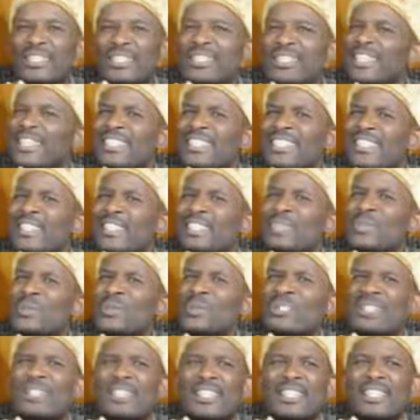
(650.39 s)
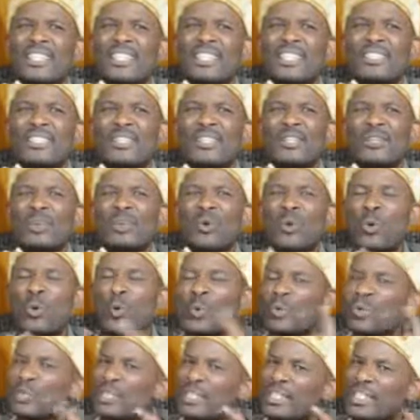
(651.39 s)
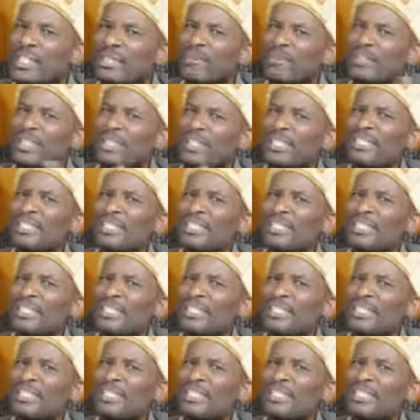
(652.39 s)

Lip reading: Then I started to study who's naming